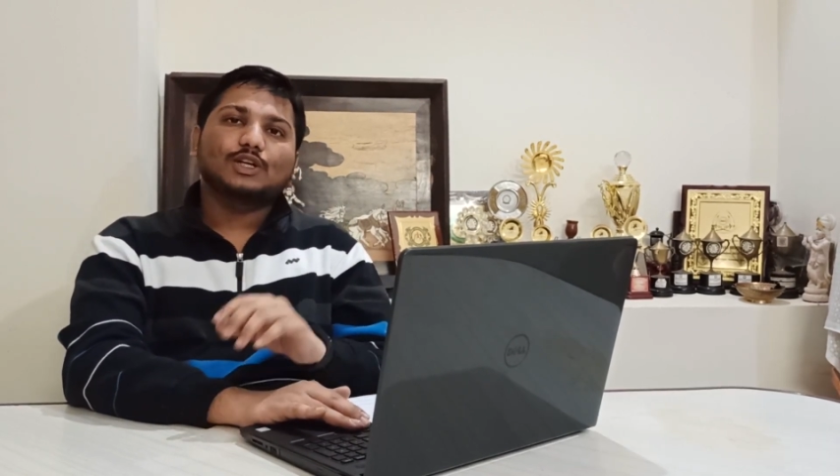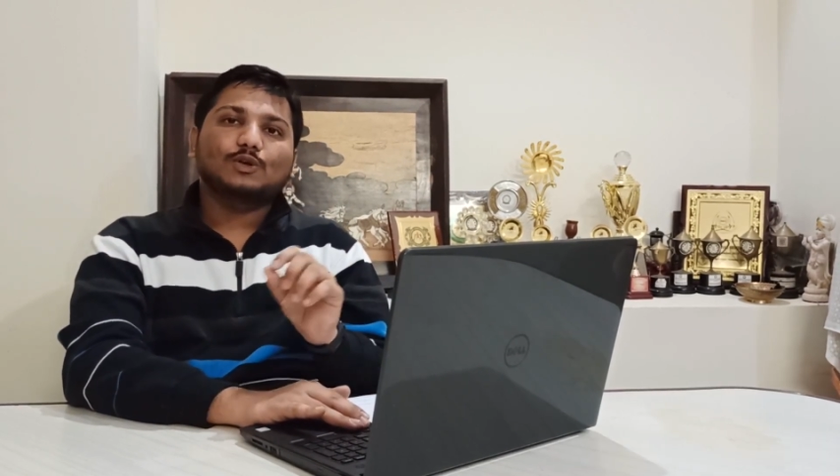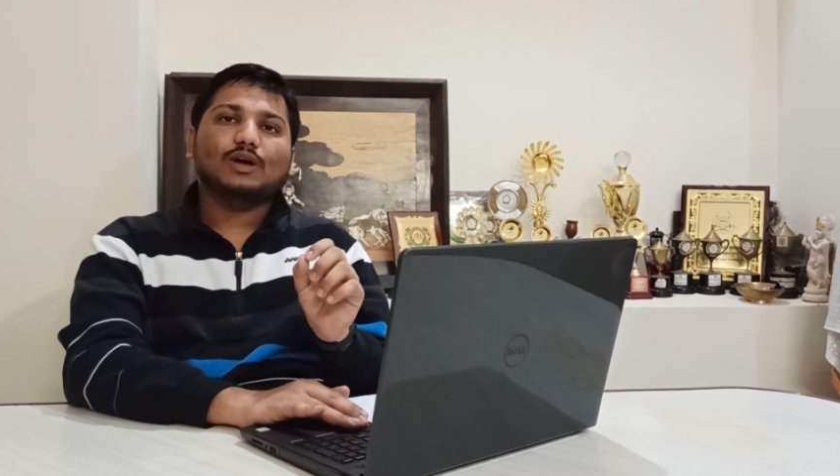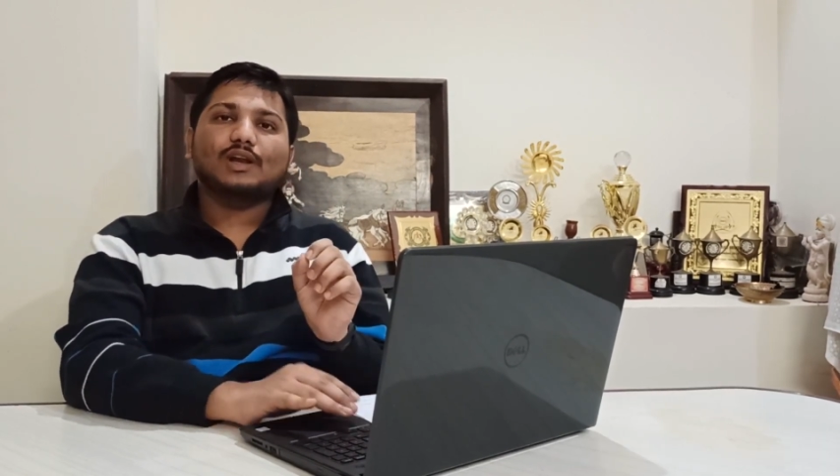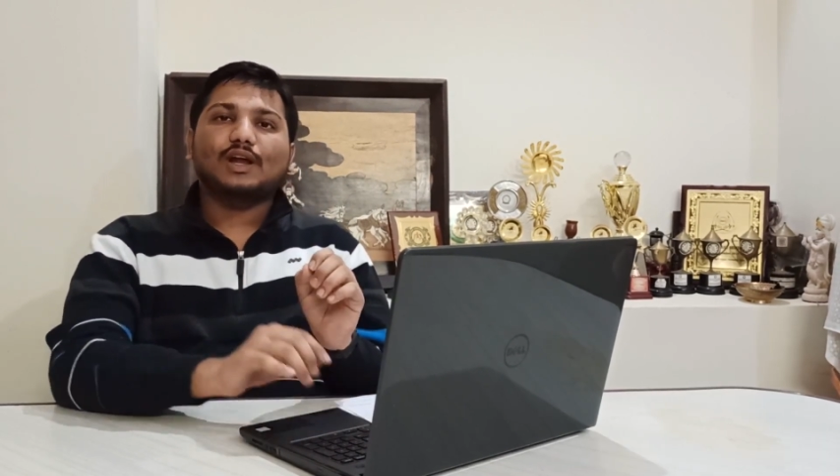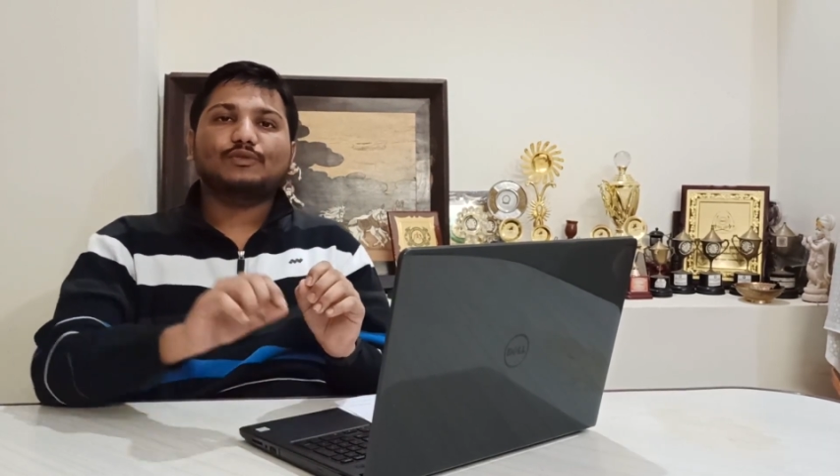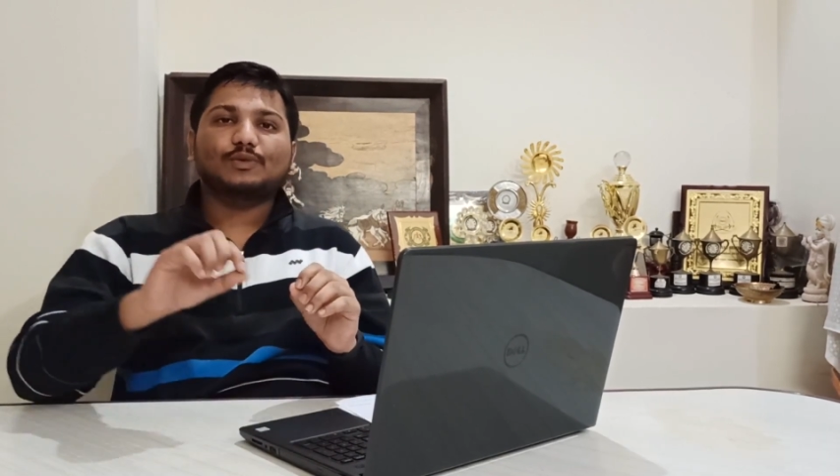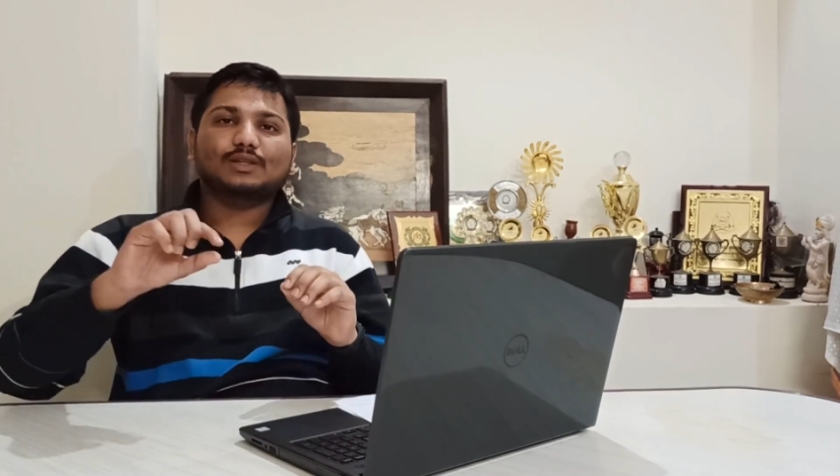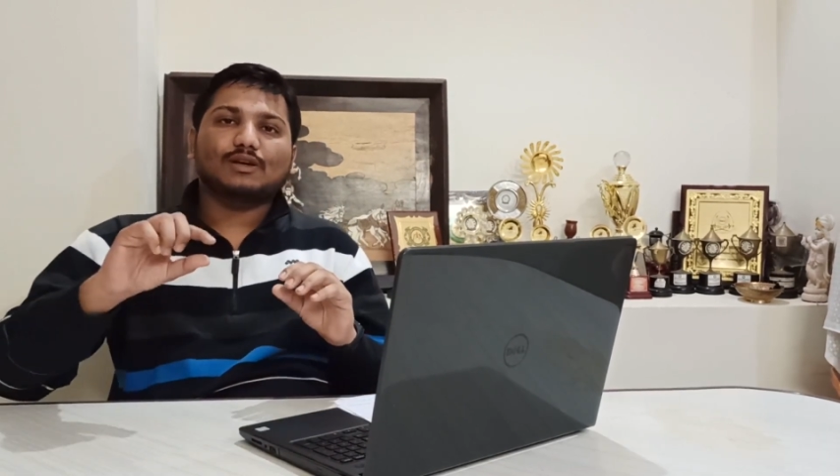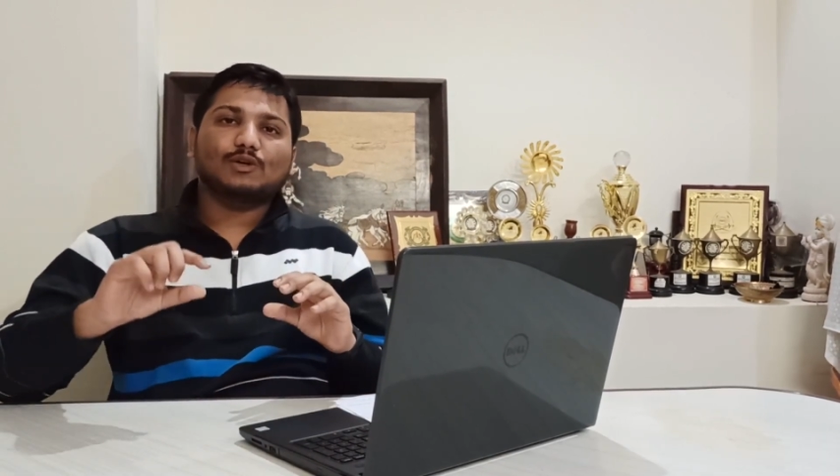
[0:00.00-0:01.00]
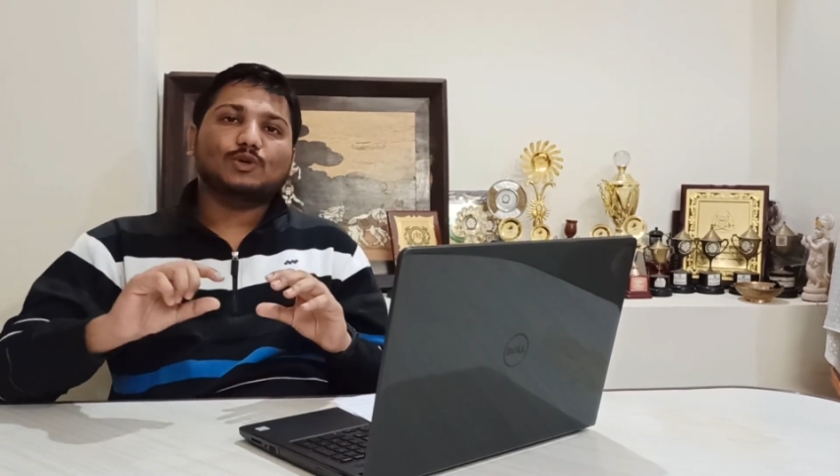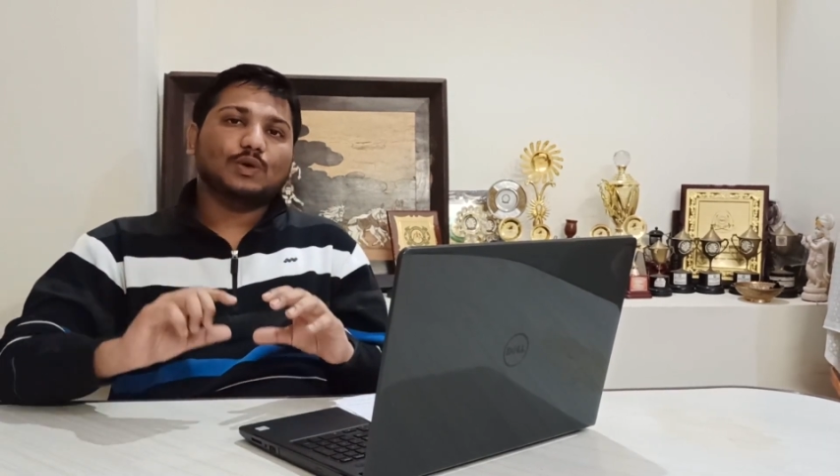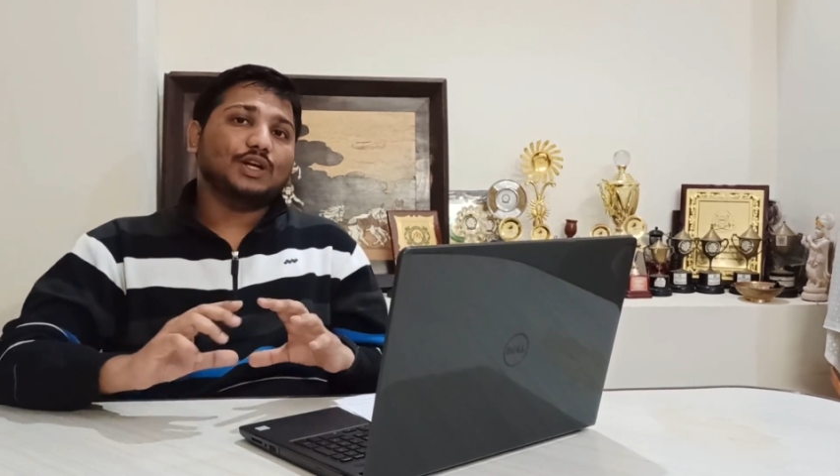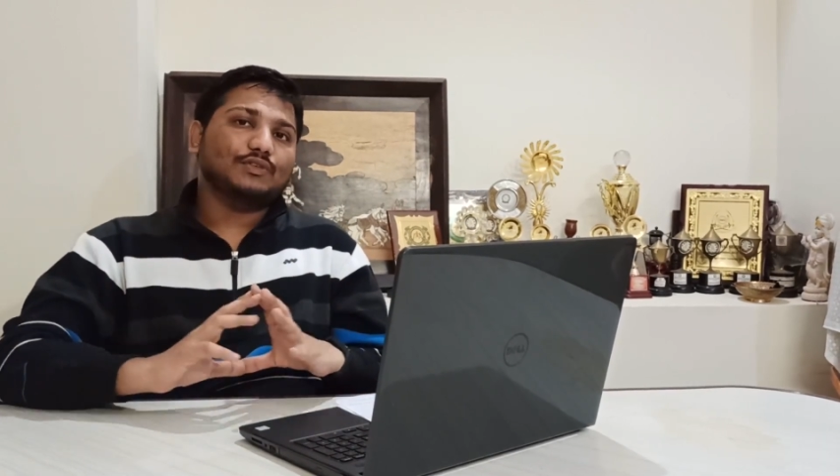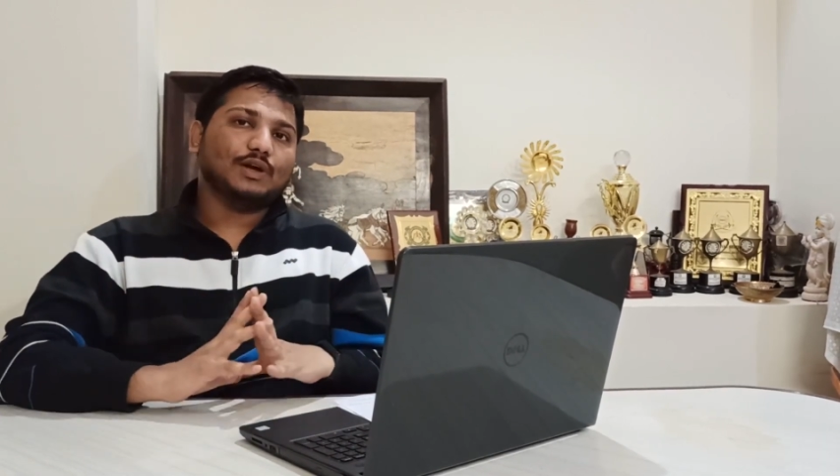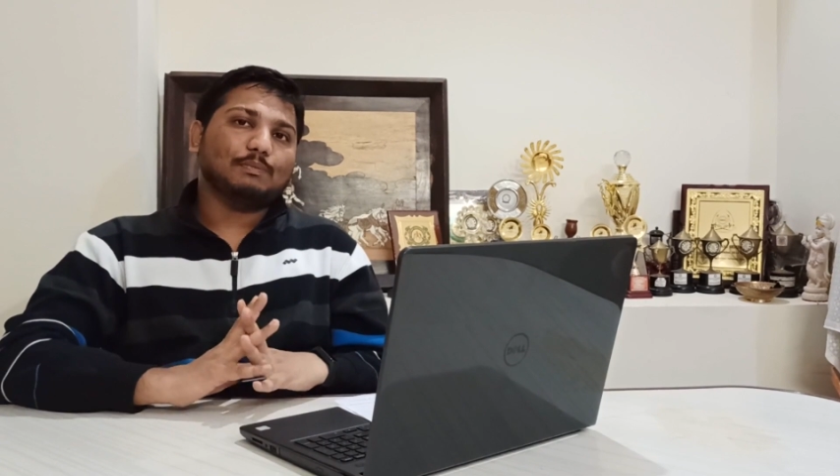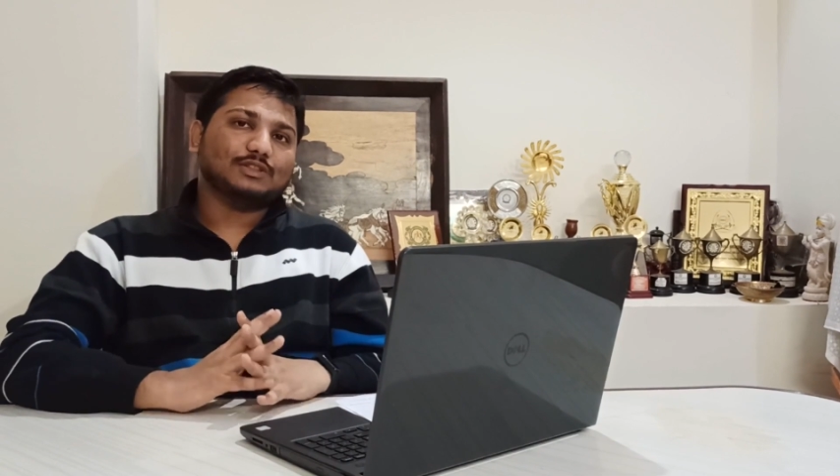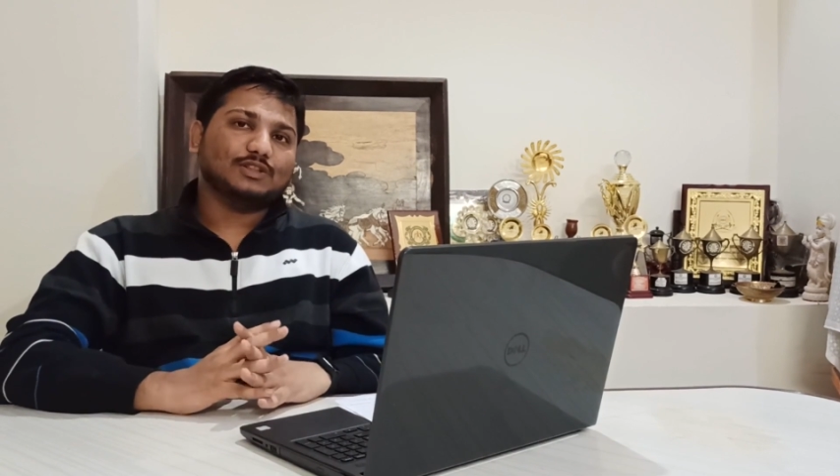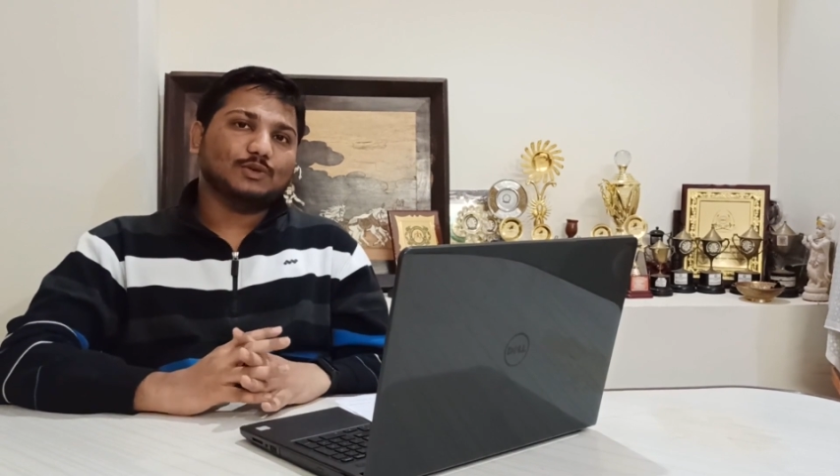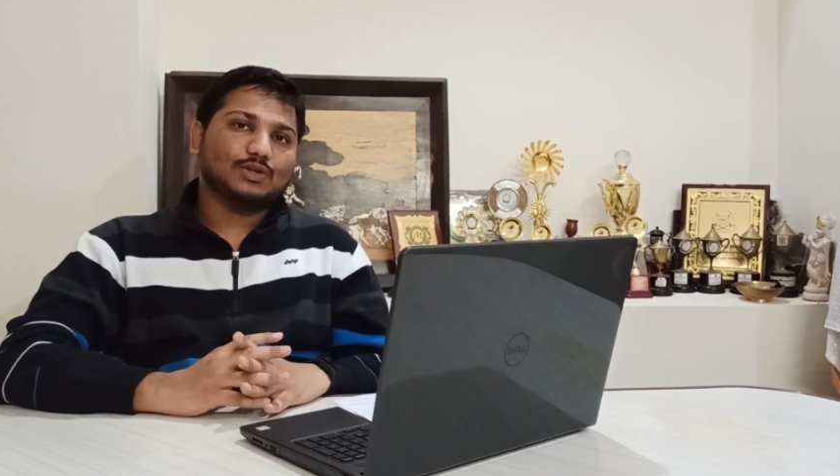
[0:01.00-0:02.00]
you are left with around
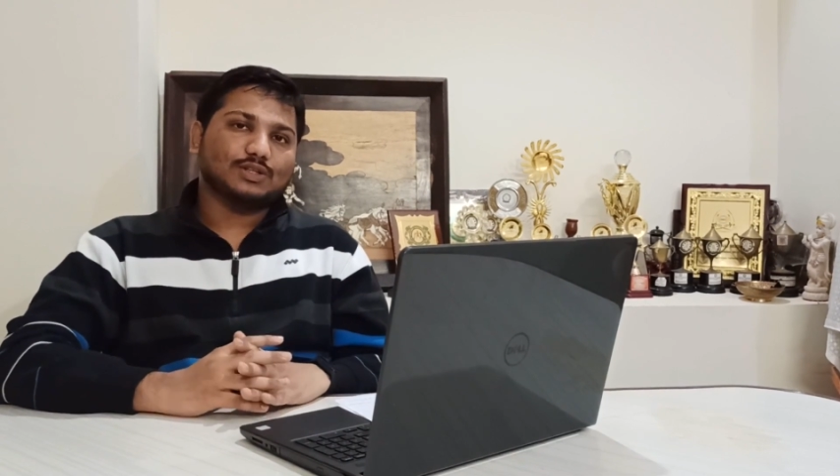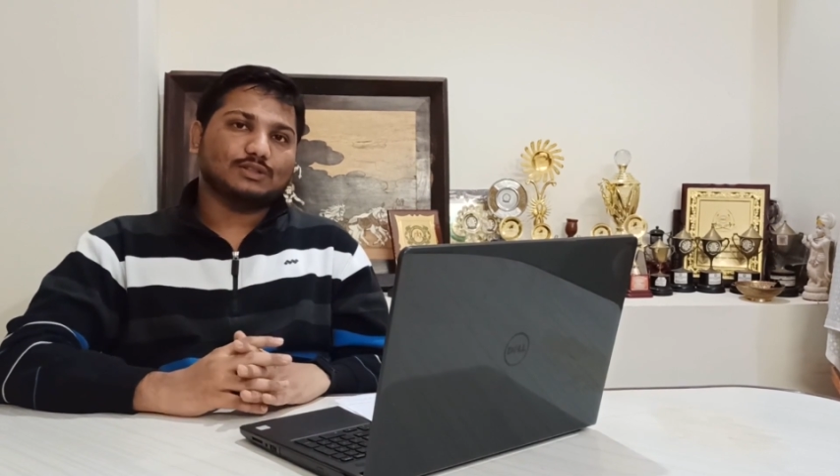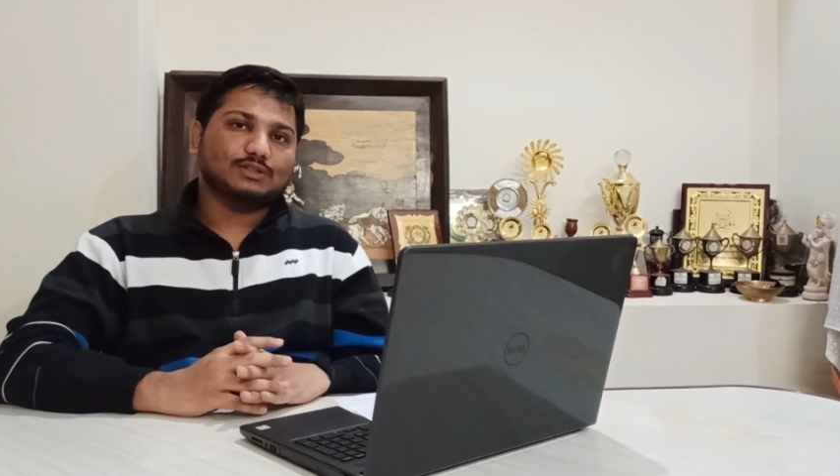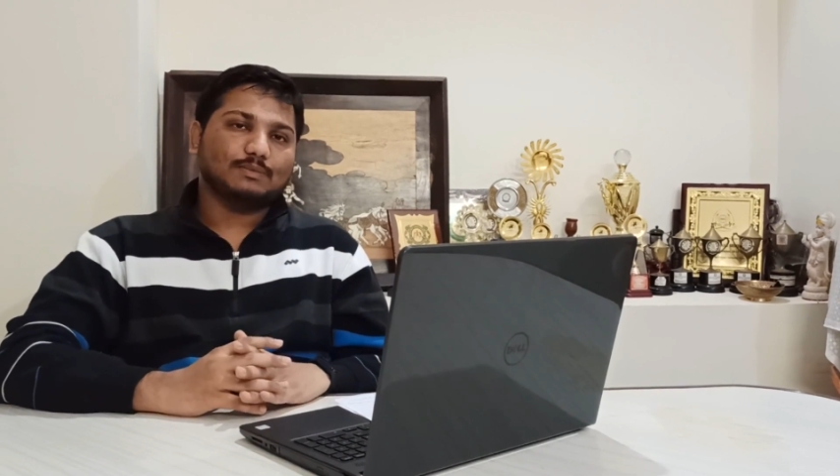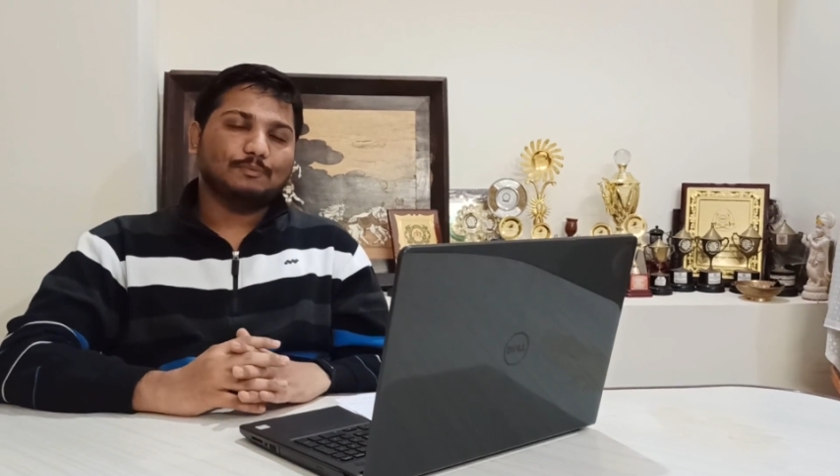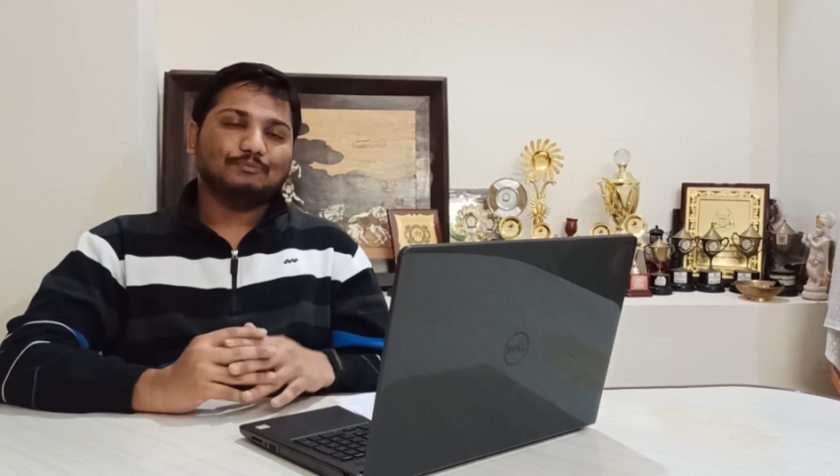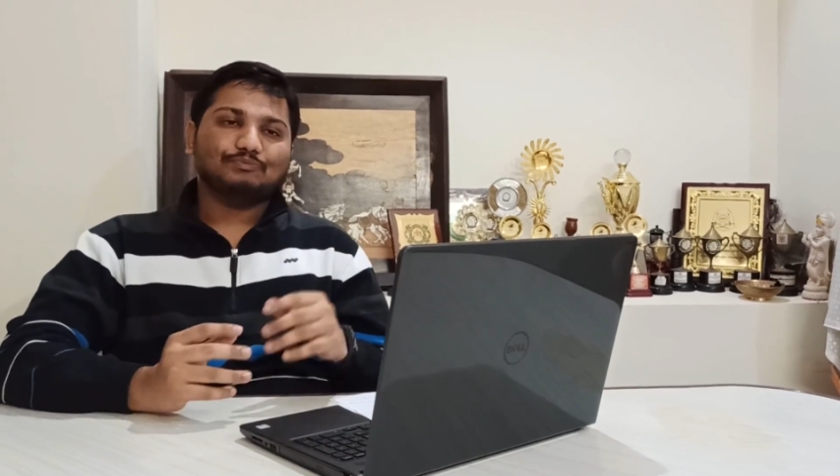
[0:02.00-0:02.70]
25% questions.